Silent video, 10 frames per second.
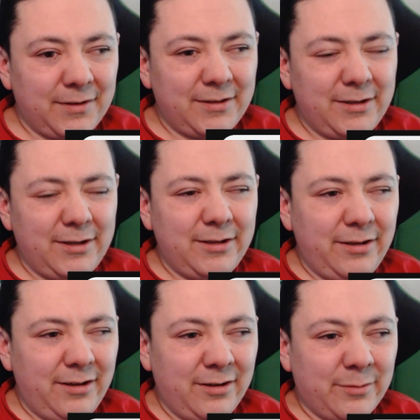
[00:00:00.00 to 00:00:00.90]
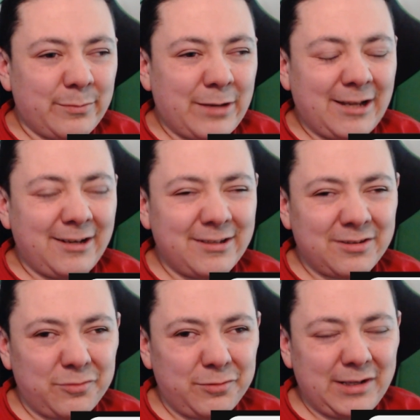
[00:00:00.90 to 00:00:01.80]
your mind is
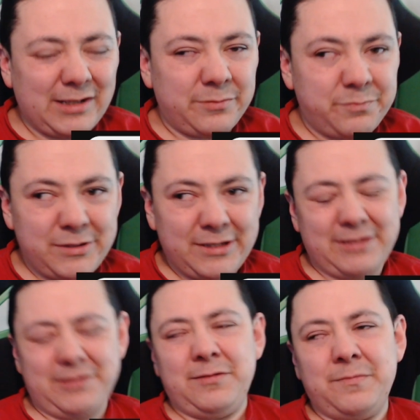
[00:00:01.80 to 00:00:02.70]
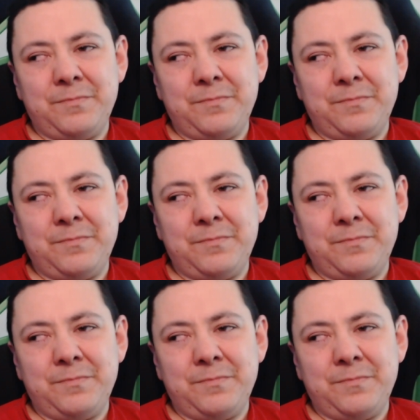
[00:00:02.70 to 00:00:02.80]
going to be